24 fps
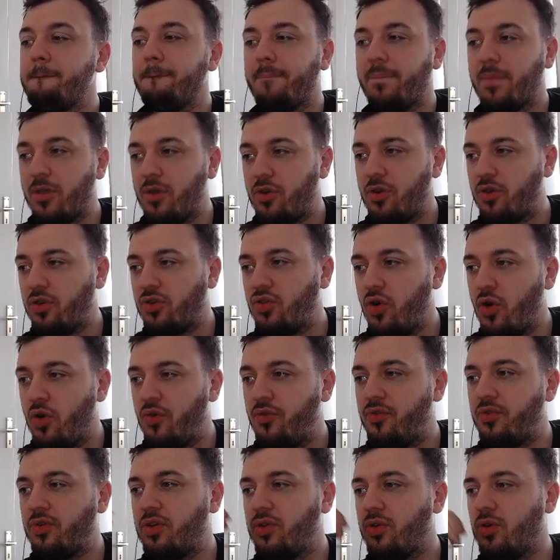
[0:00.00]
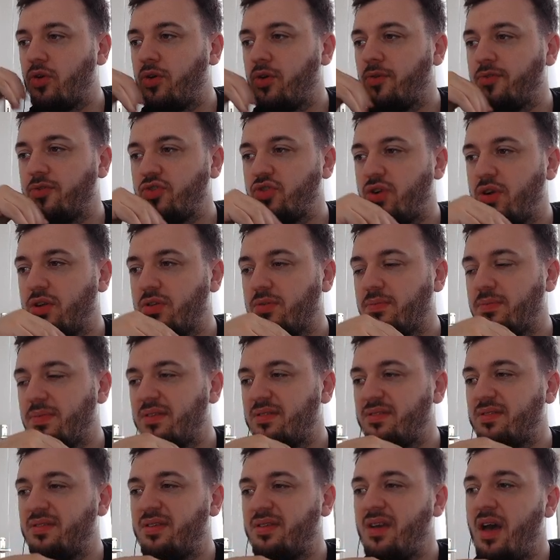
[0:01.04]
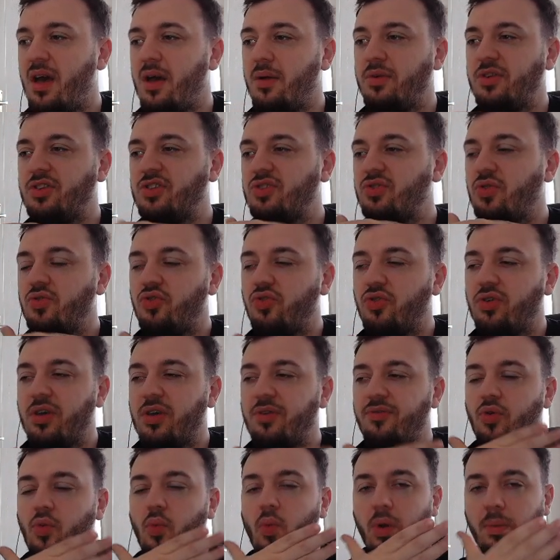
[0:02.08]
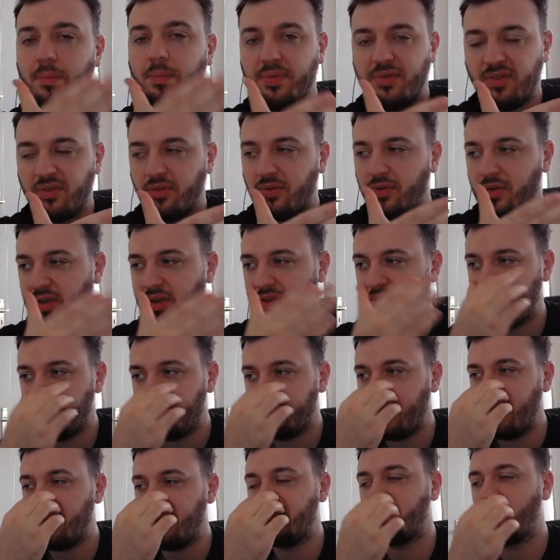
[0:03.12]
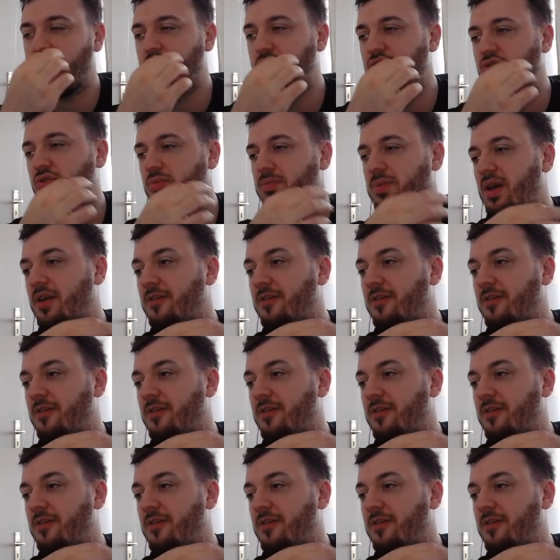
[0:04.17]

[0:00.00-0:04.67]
you could go for the Cloak of the Shrouded Mists, which is going to give you 1% crit. It's going to be a